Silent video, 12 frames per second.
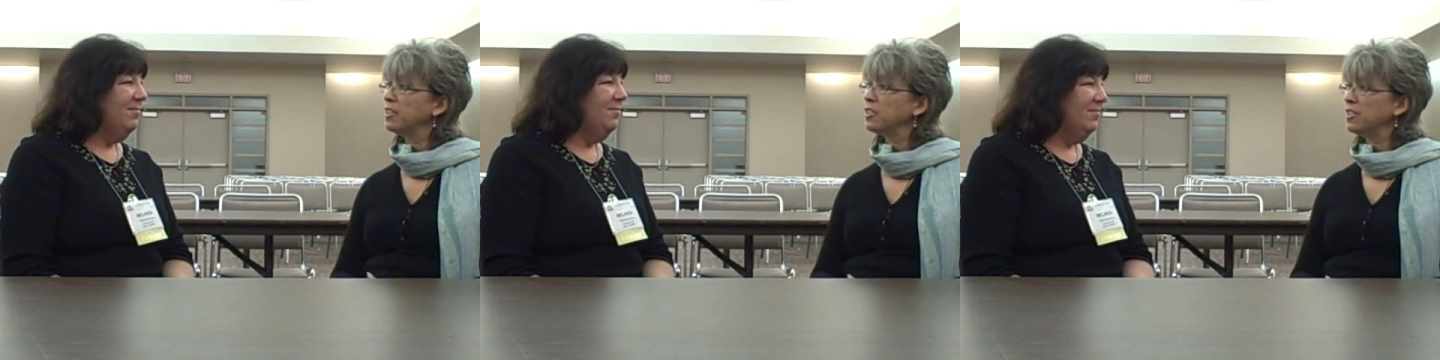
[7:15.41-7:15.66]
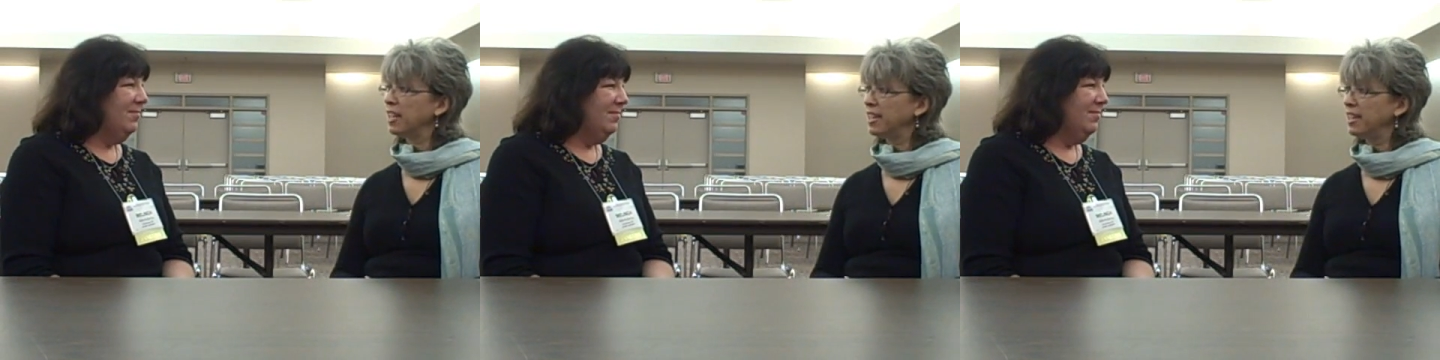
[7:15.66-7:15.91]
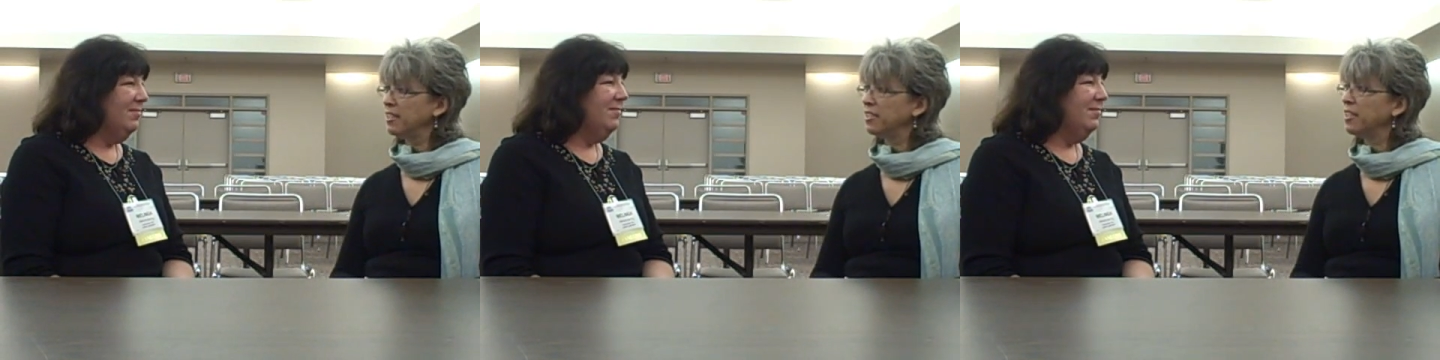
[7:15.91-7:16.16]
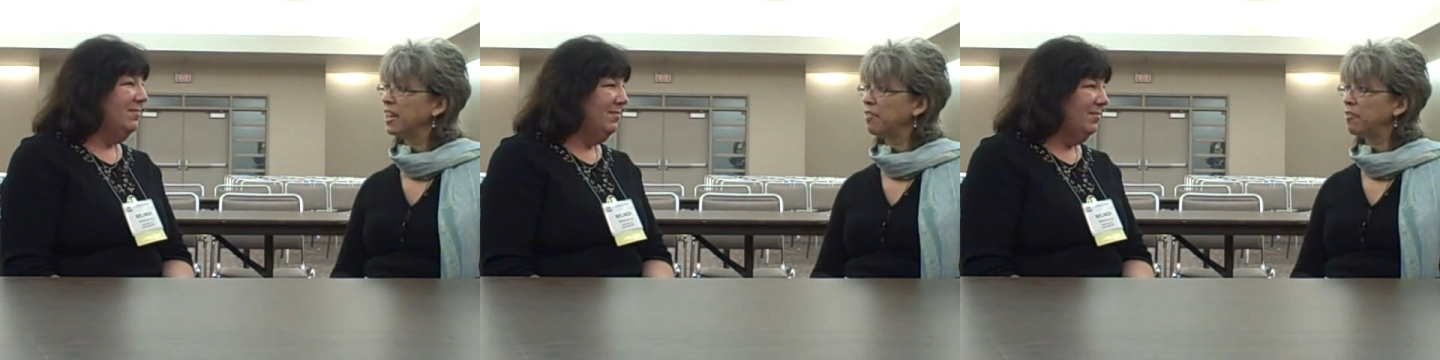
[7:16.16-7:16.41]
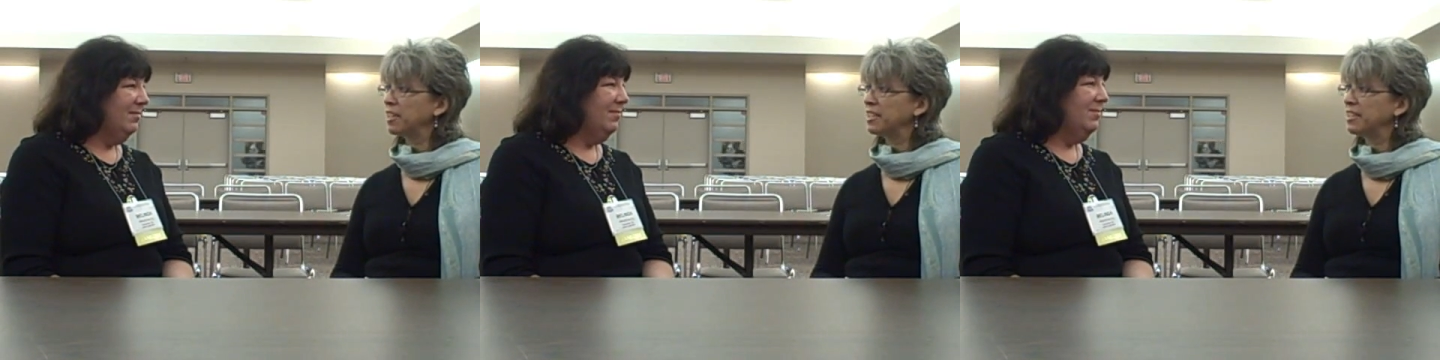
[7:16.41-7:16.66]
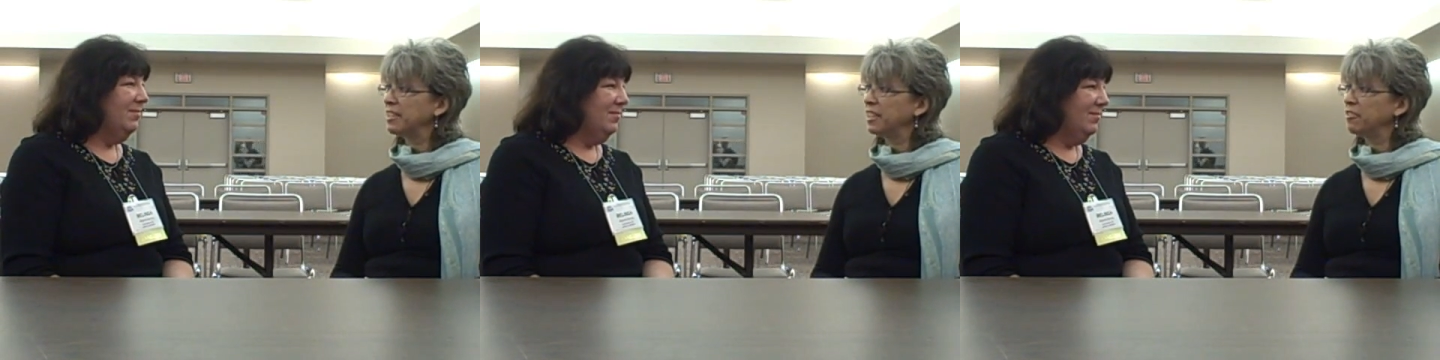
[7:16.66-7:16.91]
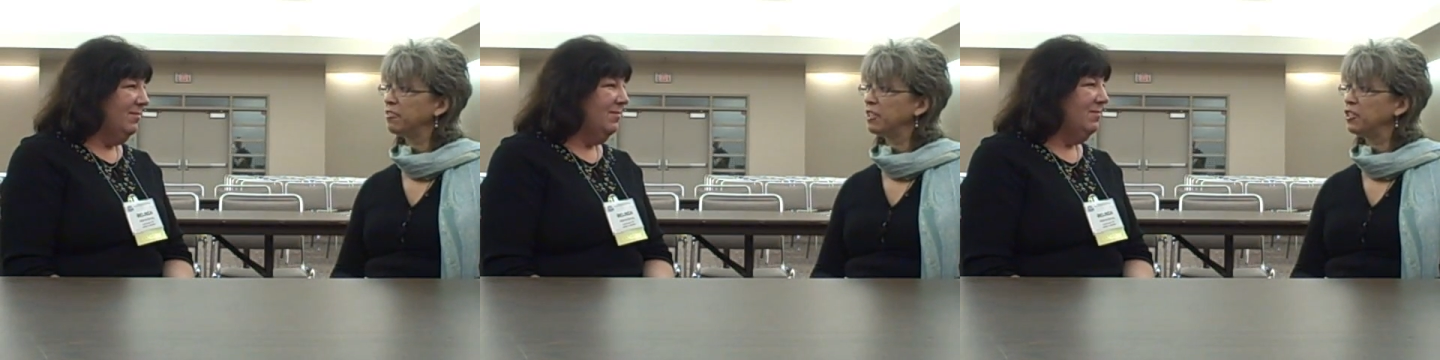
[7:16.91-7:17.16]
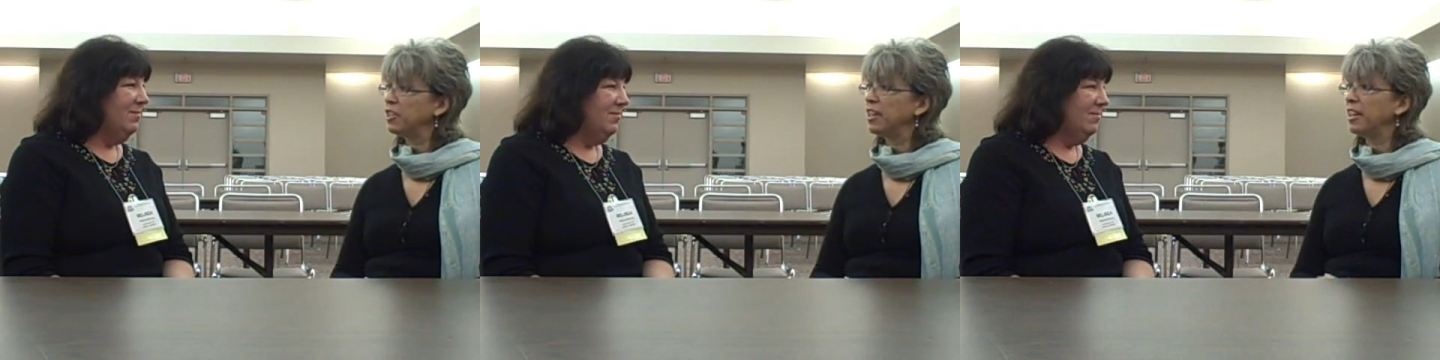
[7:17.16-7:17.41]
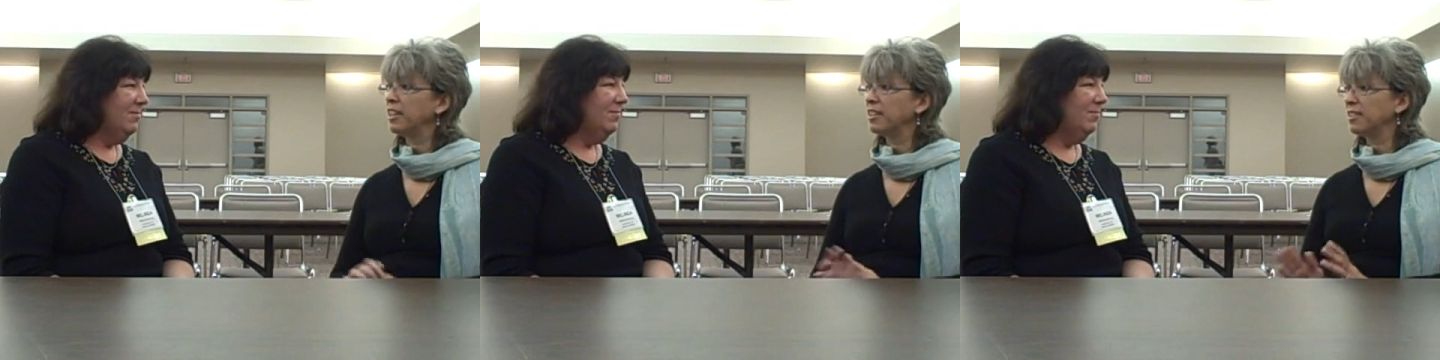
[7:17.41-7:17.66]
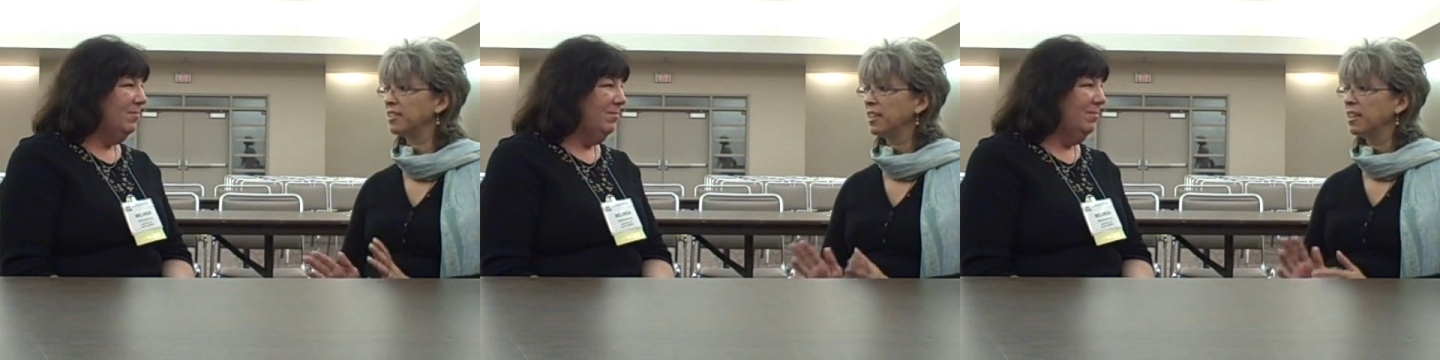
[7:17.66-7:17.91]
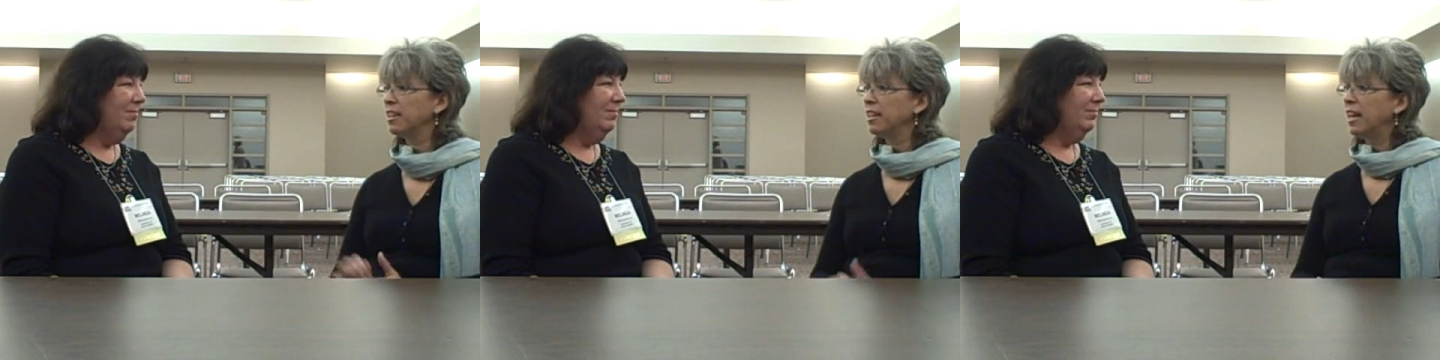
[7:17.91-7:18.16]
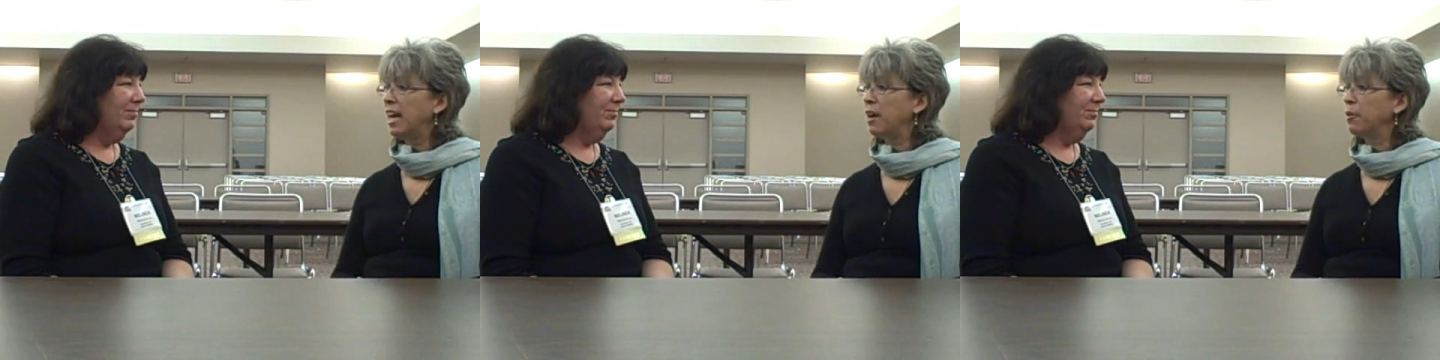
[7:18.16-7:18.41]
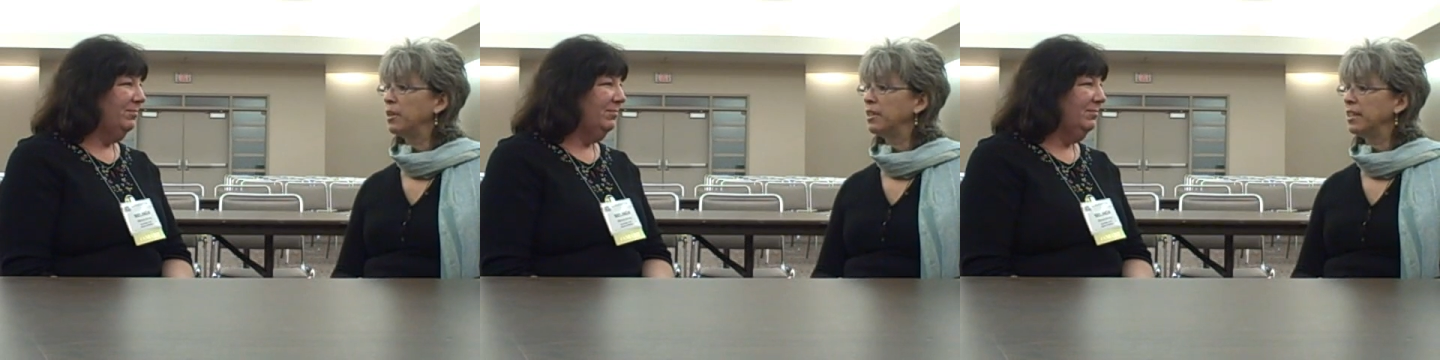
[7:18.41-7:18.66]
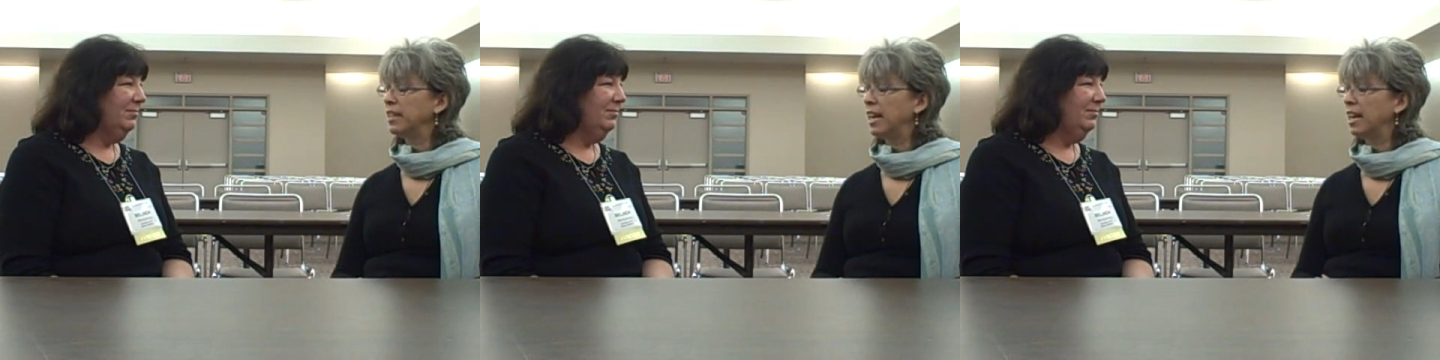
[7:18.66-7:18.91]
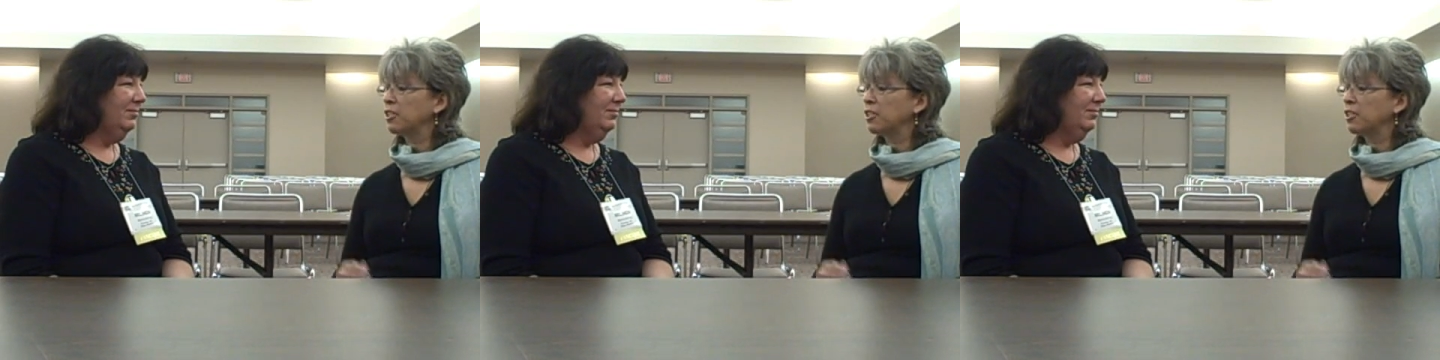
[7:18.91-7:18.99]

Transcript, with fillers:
Speaker 1: studies and the efficacy of fidgeting and how it